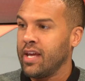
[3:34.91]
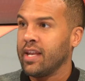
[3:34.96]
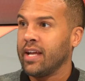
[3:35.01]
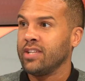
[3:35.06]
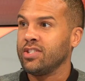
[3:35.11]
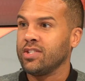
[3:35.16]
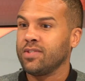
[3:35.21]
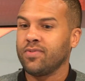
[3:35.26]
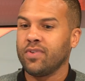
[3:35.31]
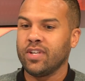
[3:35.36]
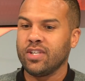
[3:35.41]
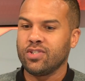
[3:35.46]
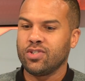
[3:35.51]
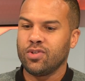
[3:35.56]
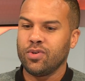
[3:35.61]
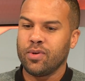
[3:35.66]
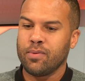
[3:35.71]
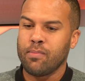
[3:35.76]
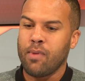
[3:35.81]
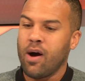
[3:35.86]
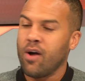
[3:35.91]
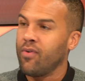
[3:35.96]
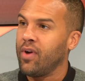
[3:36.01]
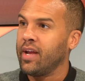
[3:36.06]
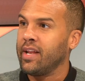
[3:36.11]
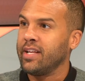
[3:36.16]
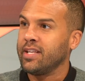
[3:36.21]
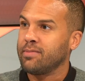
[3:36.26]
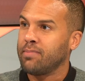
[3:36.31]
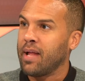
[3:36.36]
and I just finished doing Ma
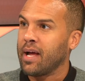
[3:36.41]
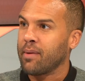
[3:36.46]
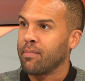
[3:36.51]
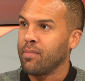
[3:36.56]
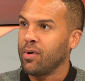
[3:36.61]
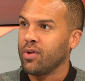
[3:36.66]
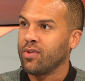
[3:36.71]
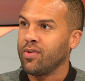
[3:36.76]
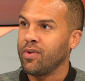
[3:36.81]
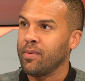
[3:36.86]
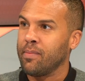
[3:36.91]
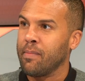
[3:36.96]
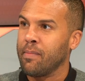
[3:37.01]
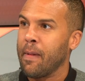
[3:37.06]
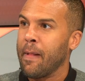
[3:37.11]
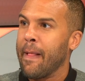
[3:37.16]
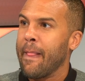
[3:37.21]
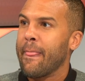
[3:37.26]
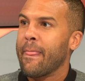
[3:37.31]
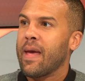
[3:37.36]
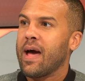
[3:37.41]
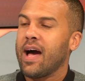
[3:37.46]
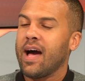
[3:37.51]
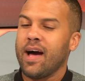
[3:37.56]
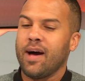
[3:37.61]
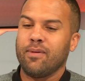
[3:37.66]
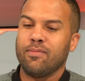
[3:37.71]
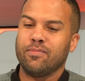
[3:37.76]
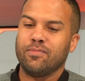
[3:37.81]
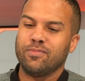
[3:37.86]
Rainey's Black Bottom,
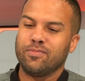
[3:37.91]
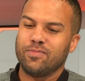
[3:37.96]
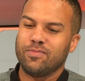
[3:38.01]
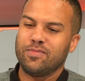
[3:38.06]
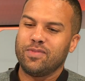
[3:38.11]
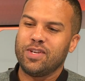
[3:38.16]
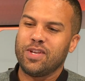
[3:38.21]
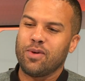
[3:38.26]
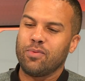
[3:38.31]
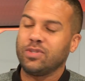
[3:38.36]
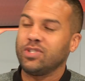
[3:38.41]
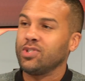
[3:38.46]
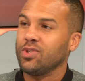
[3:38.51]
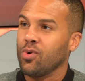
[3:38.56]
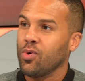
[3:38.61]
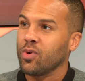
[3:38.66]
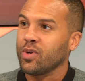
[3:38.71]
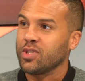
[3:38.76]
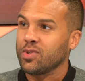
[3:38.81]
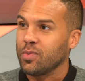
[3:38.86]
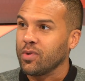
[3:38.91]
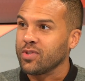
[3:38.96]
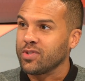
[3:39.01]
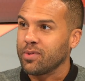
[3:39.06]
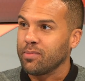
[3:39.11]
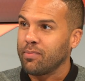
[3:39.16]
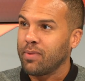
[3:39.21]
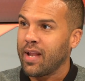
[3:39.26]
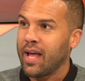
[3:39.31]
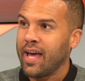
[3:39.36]
um, you know, which is an August
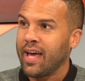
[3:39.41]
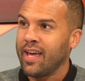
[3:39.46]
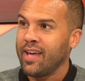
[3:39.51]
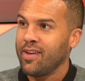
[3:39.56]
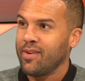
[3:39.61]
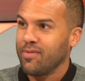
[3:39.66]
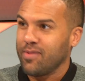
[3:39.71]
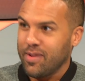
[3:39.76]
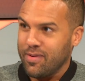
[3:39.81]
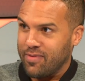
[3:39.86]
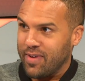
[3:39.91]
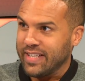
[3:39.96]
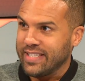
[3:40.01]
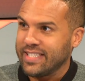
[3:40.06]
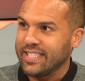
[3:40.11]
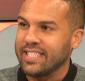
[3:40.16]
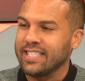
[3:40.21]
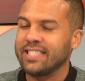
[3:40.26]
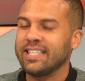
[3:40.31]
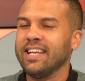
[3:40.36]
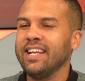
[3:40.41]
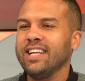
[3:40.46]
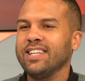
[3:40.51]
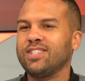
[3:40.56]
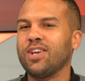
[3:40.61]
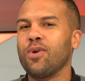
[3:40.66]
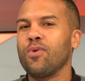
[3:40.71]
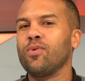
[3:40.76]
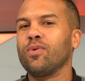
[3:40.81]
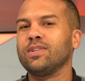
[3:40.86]
Wilson play, did Fences.
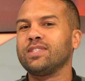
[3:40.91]
So,